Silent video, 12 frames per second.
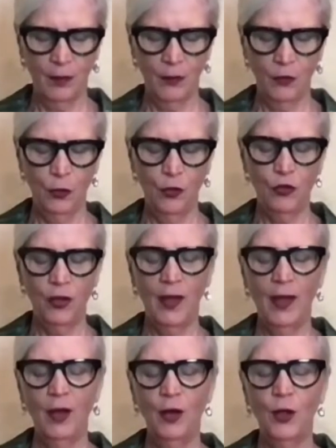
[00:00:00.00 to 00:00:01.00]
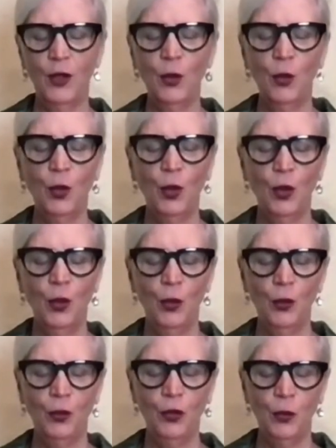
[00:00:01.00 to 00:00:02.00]
To share your
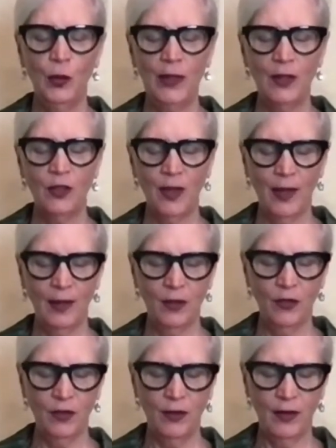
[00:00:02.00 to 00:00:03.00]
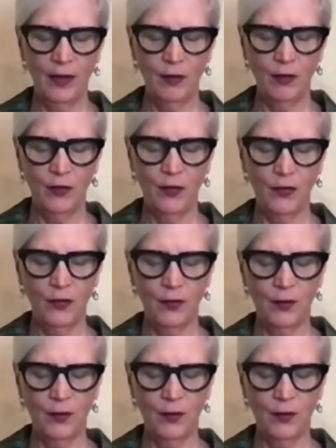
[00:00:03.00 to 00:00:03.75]
own unique talents and gifts.